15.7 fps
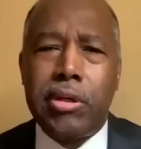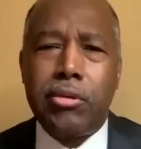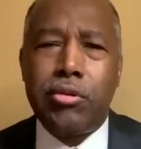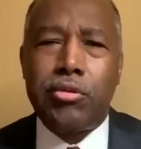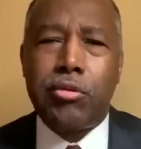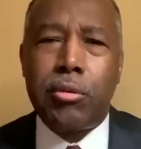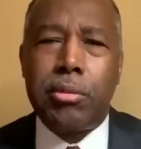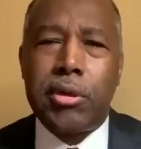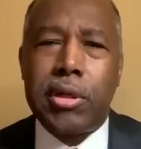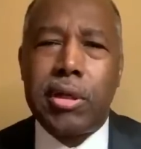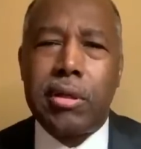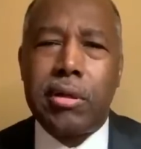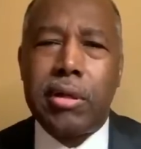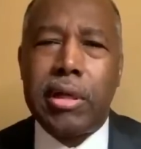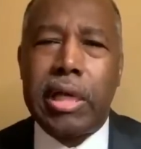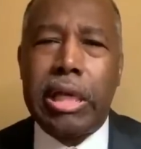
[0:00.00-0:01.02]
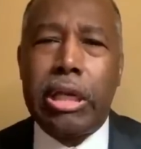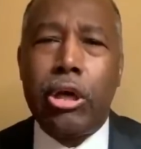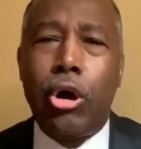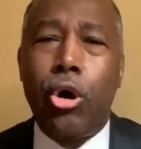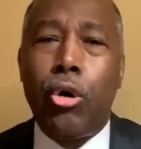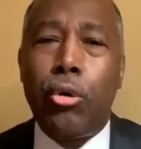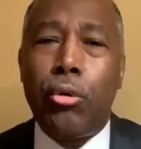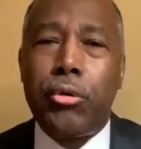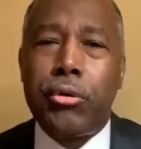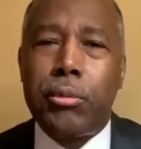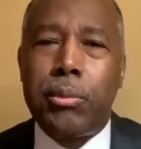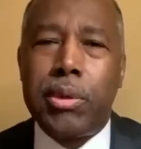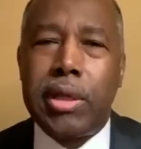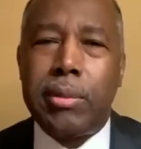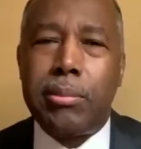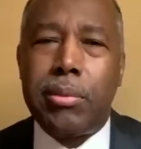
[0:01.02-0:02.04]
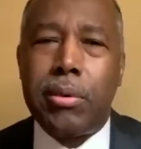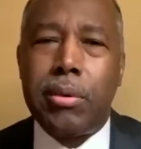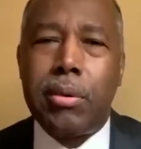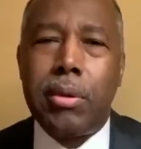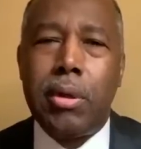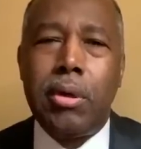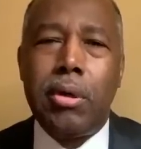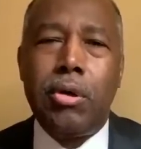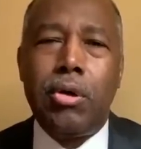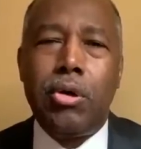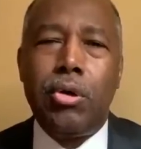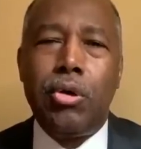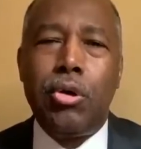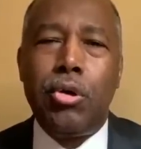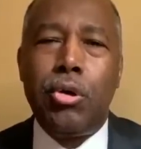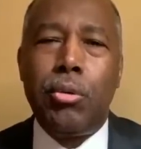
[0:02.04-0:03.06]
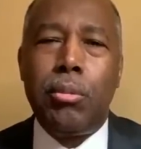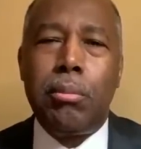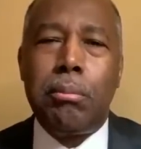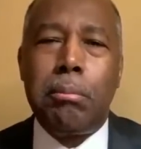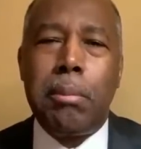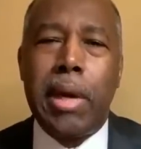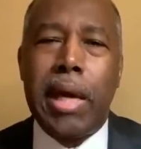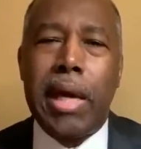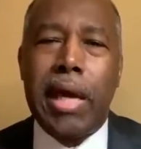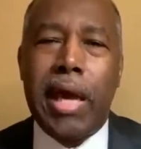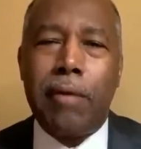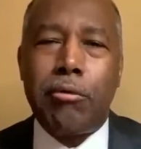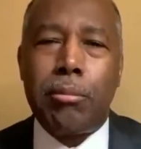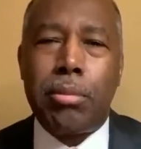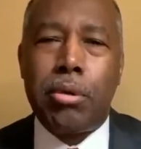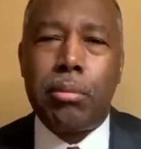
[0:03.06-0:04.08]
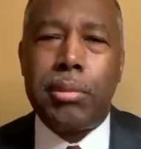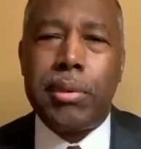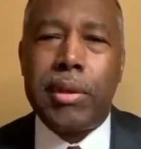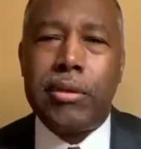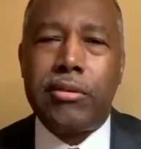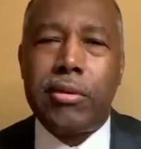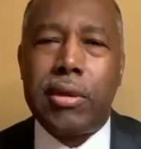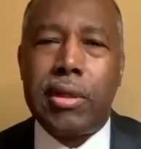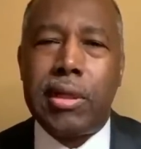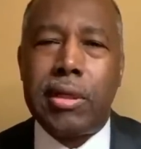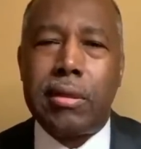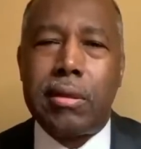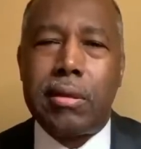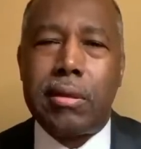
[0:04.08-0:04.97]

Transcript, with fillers: useful, particularly in older people who may have a propensity